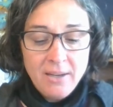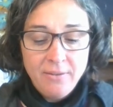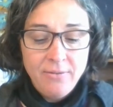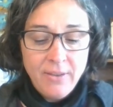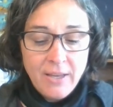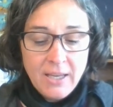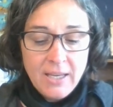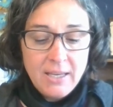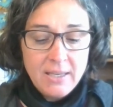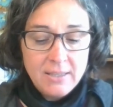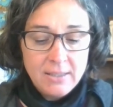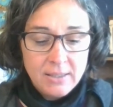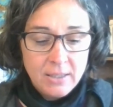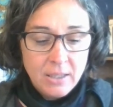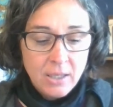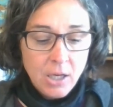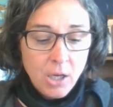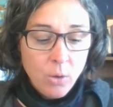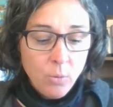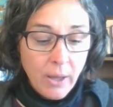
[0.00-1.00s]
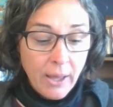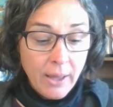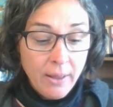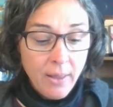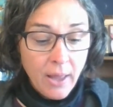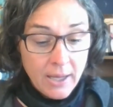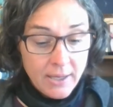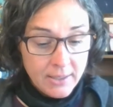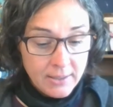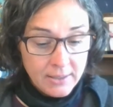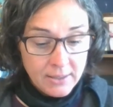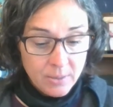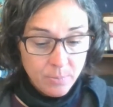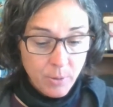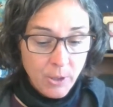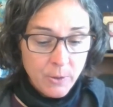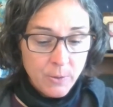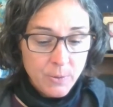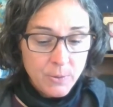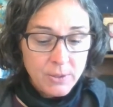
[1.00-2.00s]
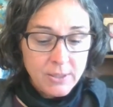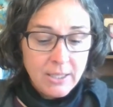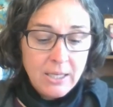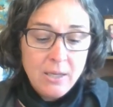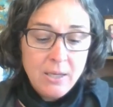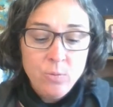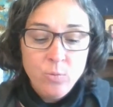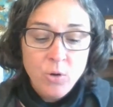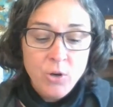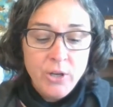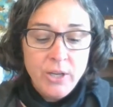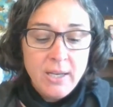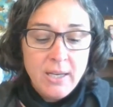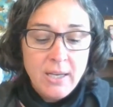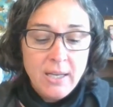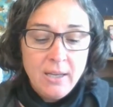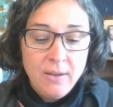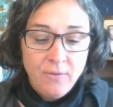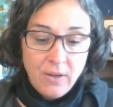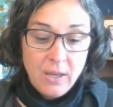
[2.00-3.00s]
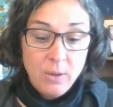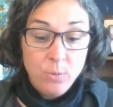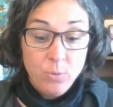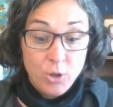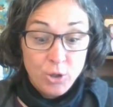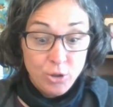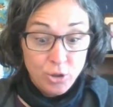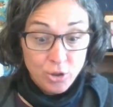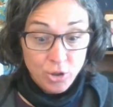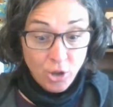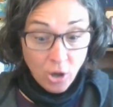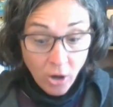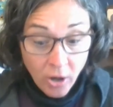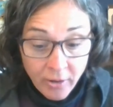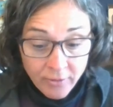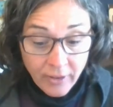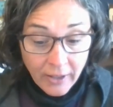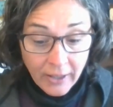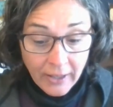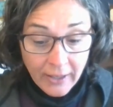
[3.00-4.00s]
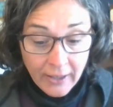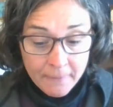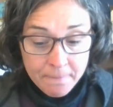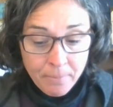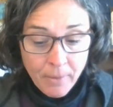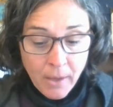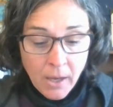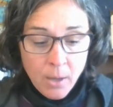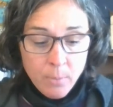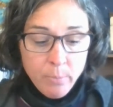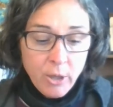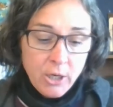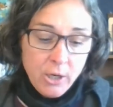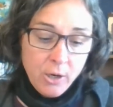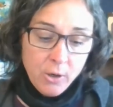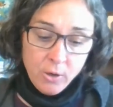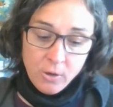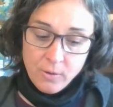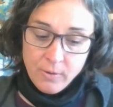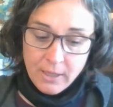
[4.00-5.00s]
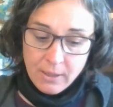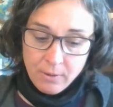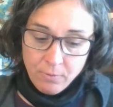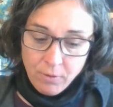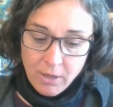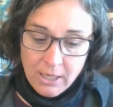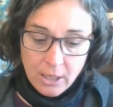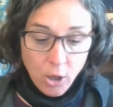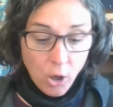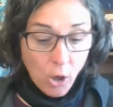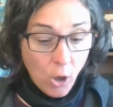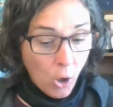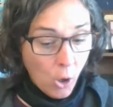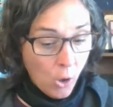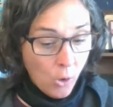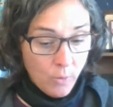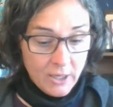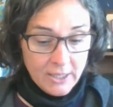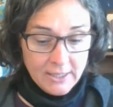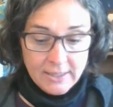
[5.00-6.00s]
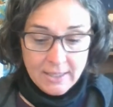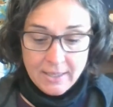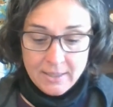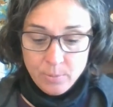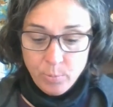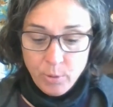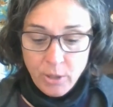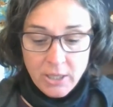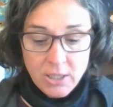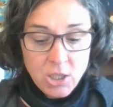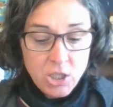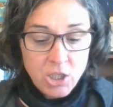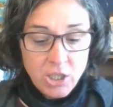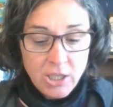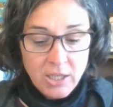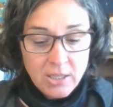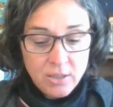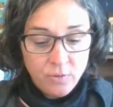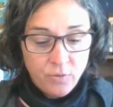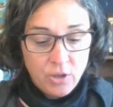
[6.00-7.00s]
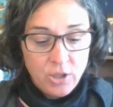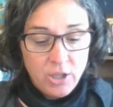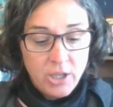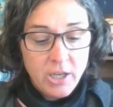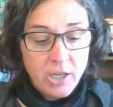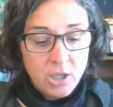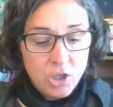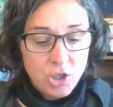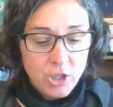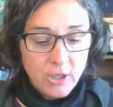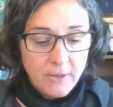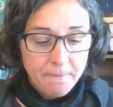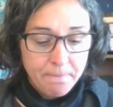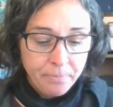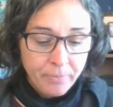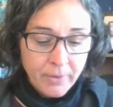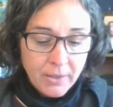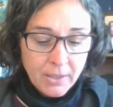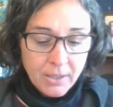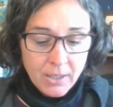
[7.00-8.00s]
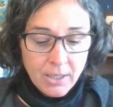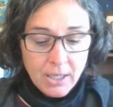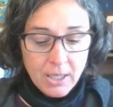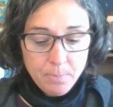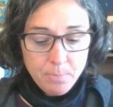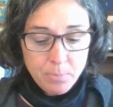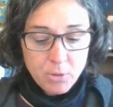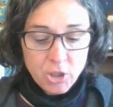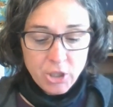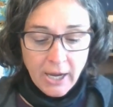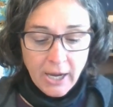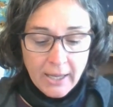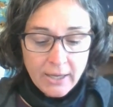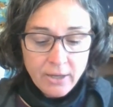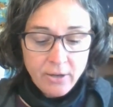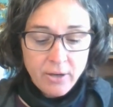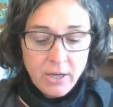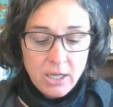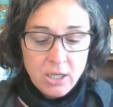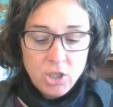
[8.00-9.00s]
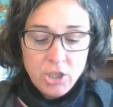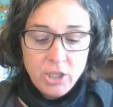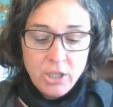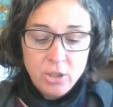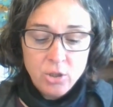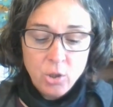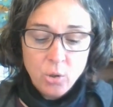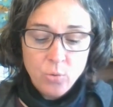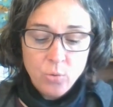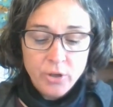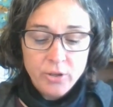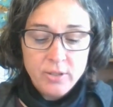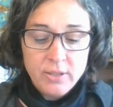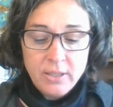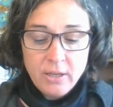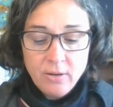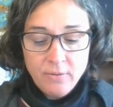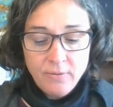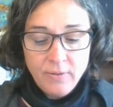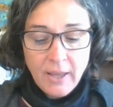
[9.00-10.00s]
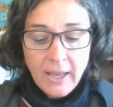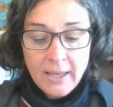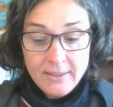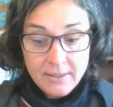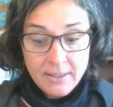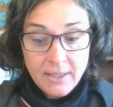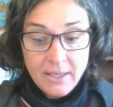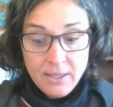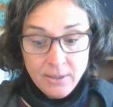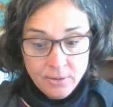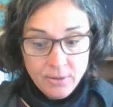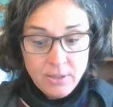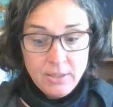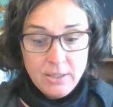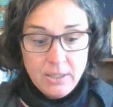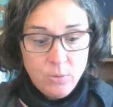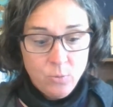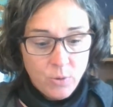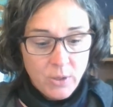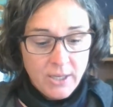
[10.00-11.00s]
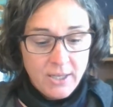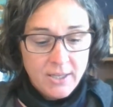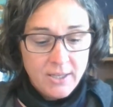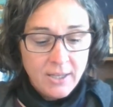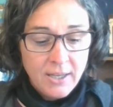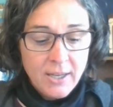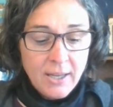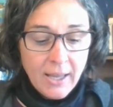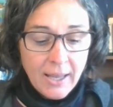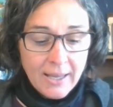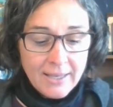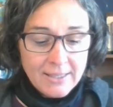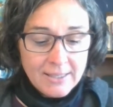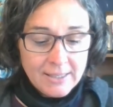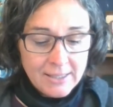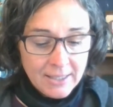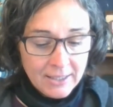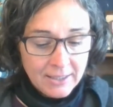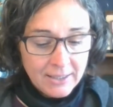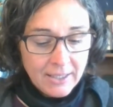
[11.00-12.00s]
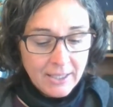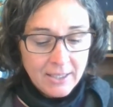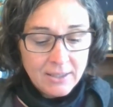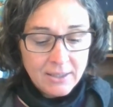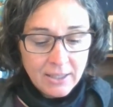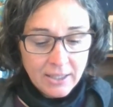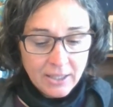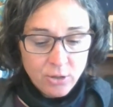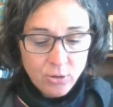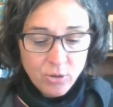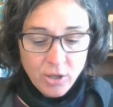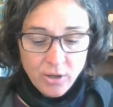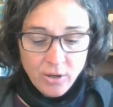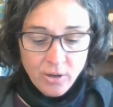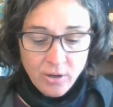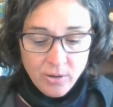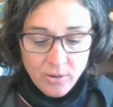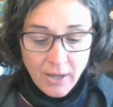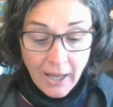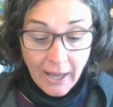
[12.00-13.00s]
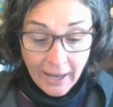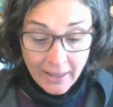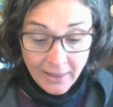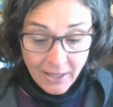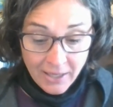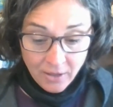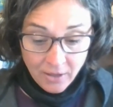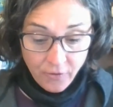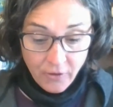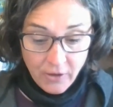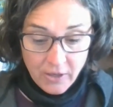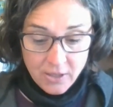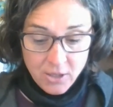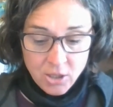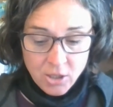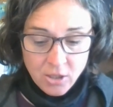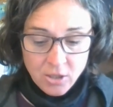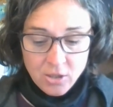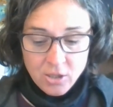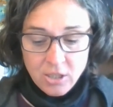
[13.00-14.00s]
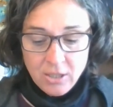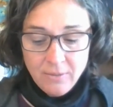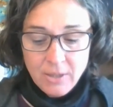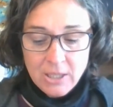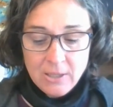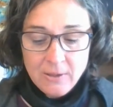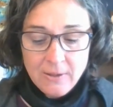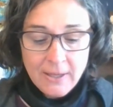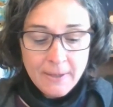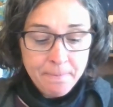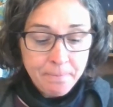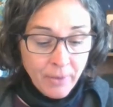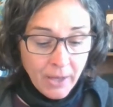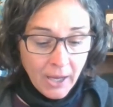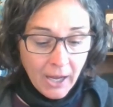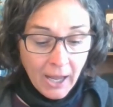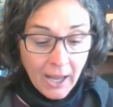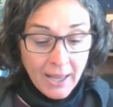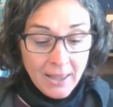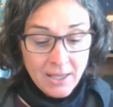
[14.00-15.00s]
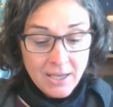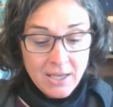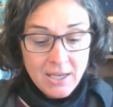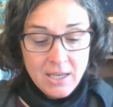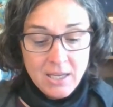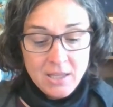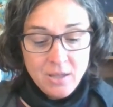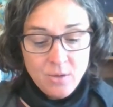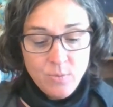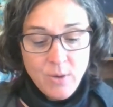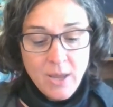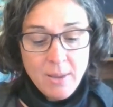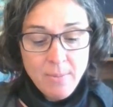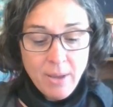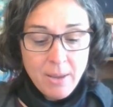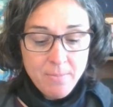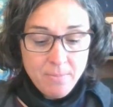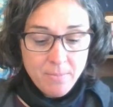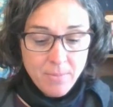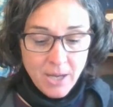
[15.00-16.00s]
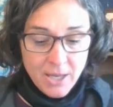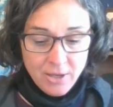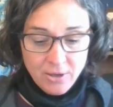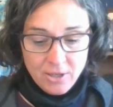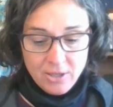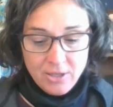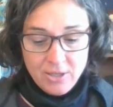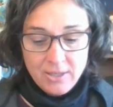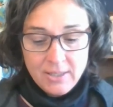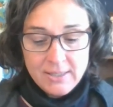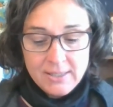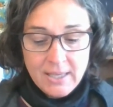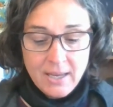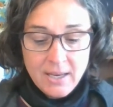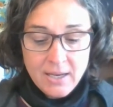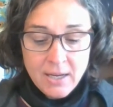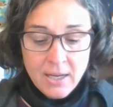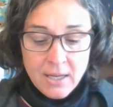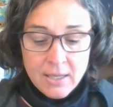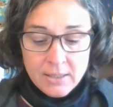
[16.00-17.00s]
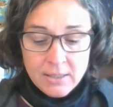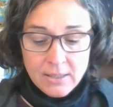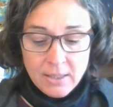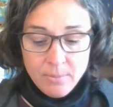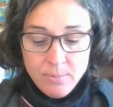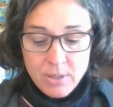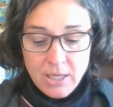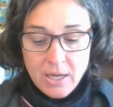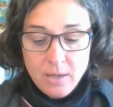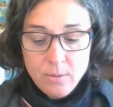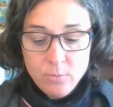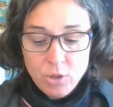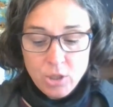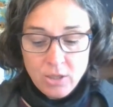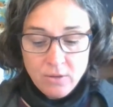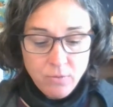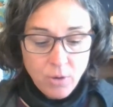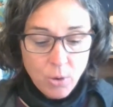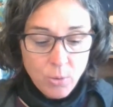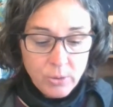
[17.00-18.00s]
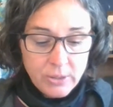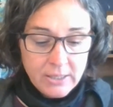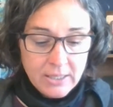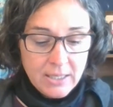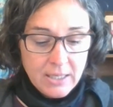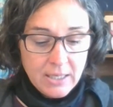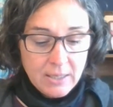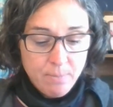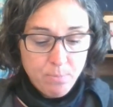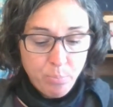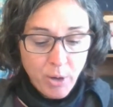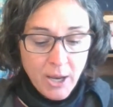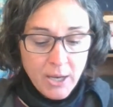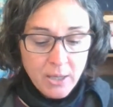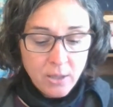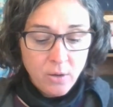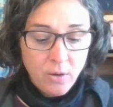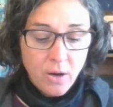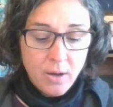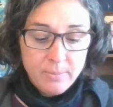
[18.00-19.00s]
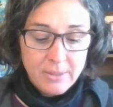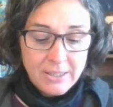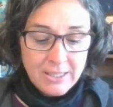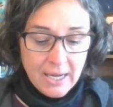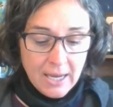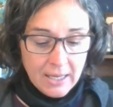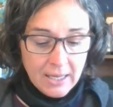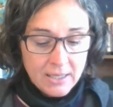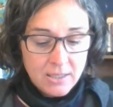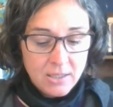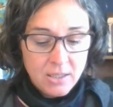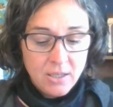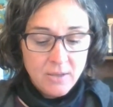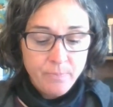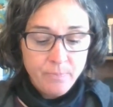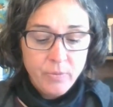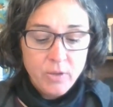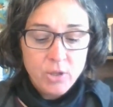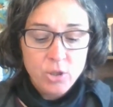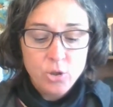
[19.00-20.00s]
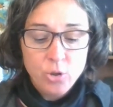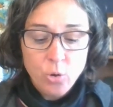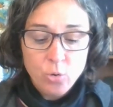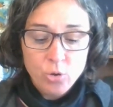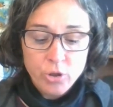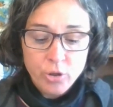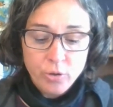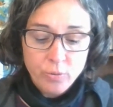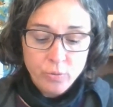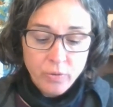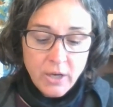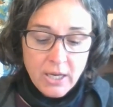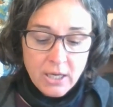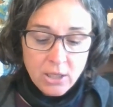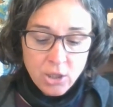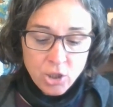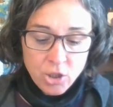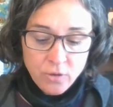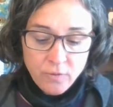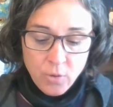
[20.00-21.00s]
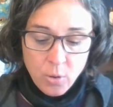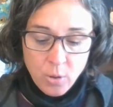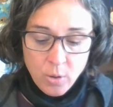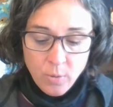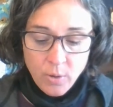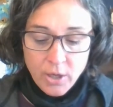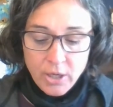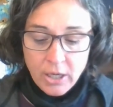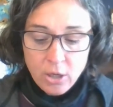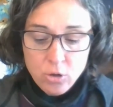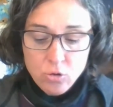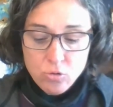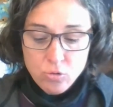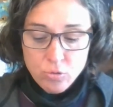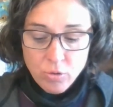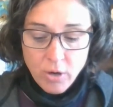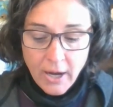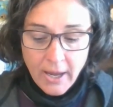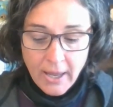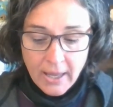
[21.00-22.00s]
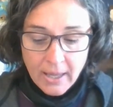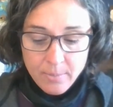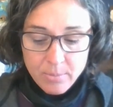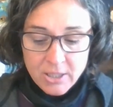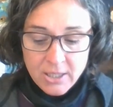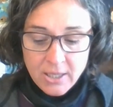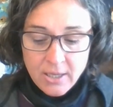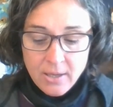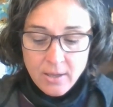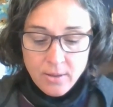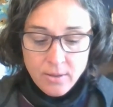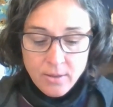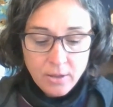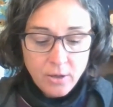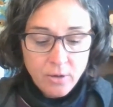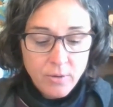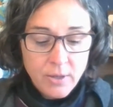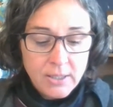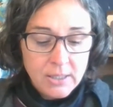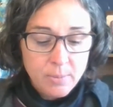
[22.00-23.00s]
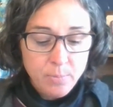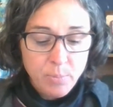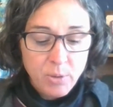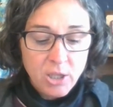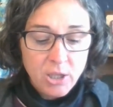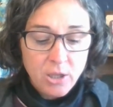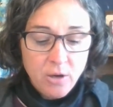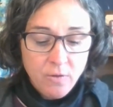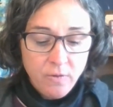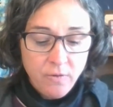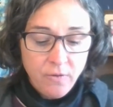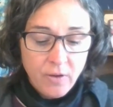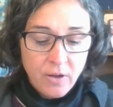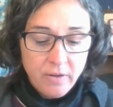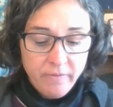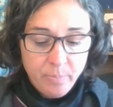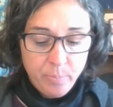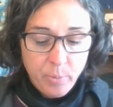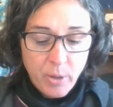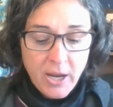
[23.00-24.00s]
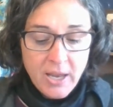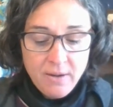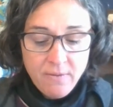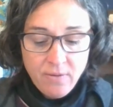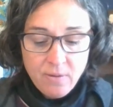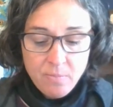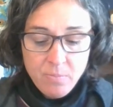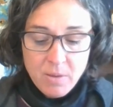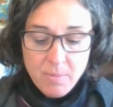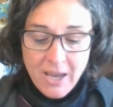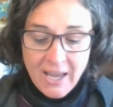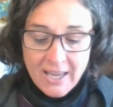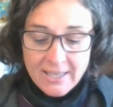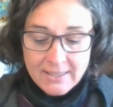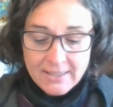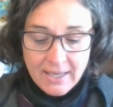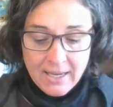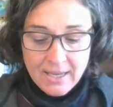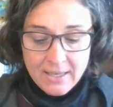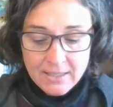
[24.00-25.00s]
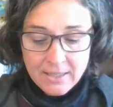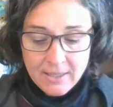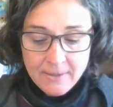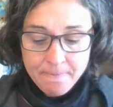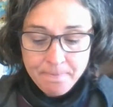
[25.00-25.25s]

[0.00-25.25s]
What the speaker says: a face. "Well, I suppose he would if he were starving, but Uncle Enrique always has bread and cheese for lunch." "Keep chattering," she told herself, as Kirsty would. A silly little girl. "I like fish," she went on. "I like it the way my mother cooks it. Sometimes she rolls it in breadcrumbs and—" The soldier reached forward and grabbed the crisp loaf of bread from the basket.